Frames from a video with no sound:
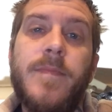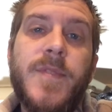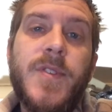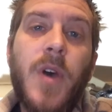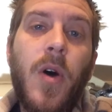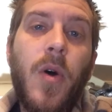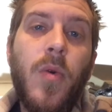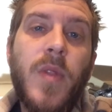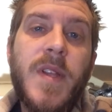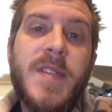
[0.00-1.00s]
So
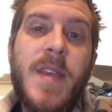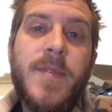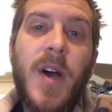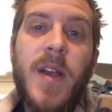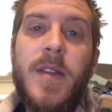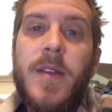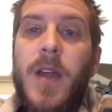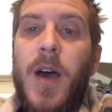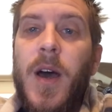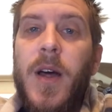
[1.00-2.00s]
let's keep talking.
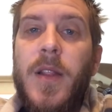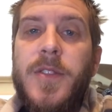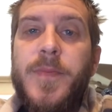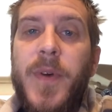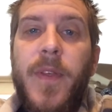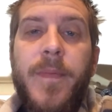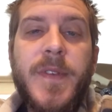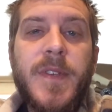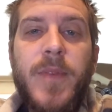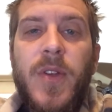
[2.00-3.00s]
Let's build up
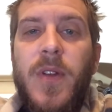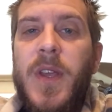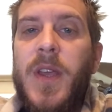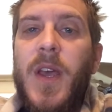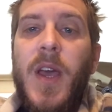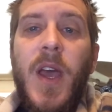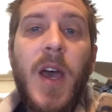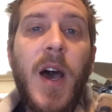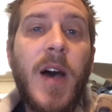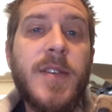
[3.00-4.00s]
this community.
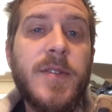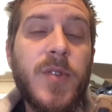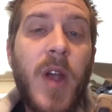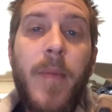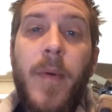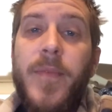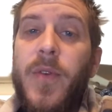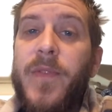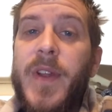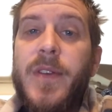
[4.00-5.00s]
Subscribe. I'm
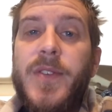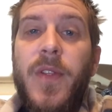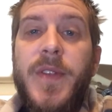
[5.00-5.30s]
doing videos all